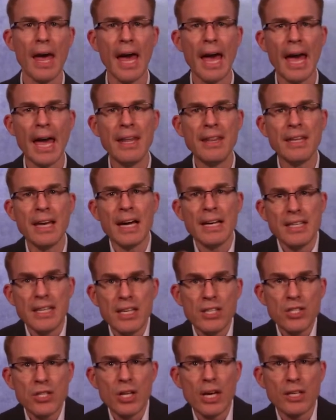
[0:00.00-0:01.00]
And the ID
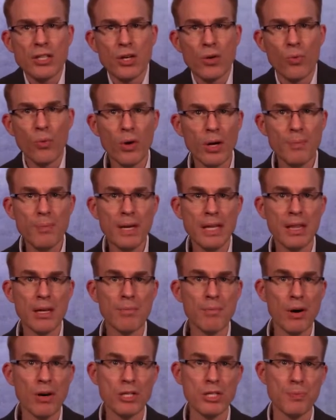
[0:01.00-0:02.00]
selector would be the
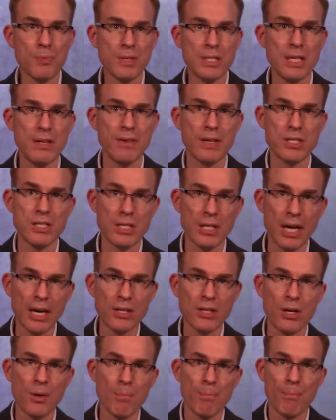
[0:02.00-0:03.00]
most specific
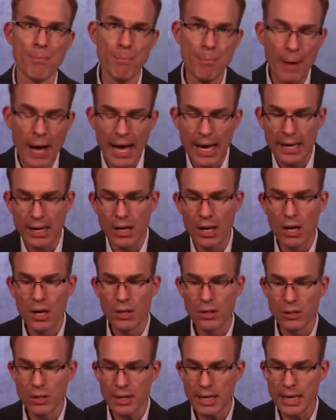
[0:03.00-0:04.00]
selector, but
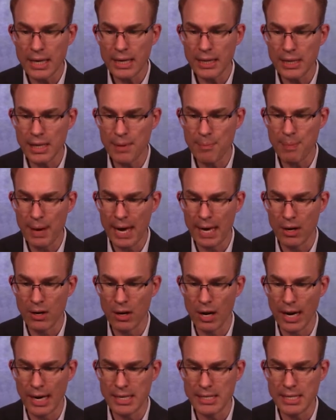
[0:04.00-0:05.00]
looking at the banner
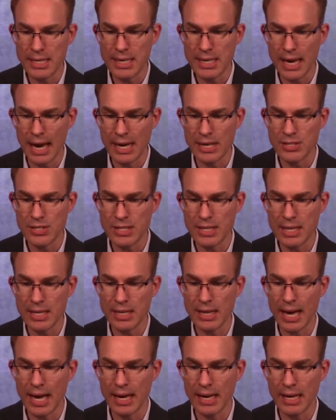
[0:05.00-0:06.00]
ID, I see
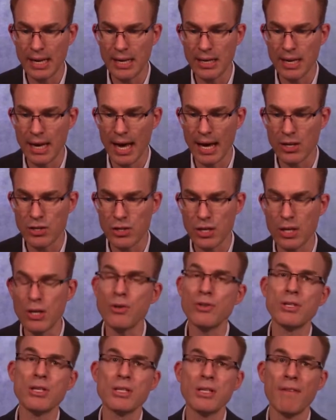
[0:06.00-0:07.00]
that it actually
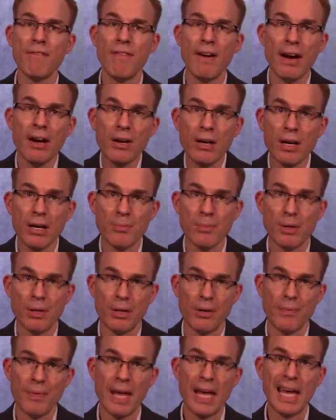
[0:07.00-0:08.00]
uses a
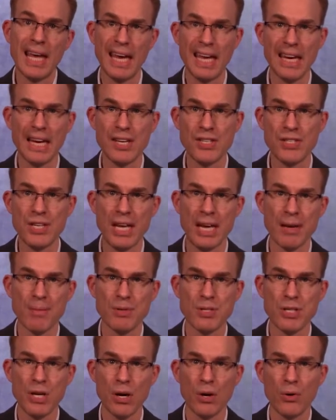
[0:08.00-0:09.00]
variable in its name,
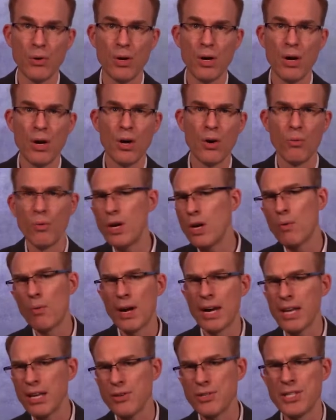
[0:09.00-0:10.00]
so we don't
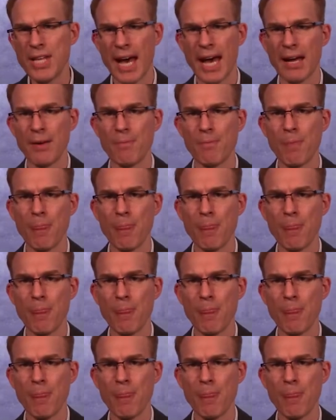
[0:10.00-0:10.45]
want to use that.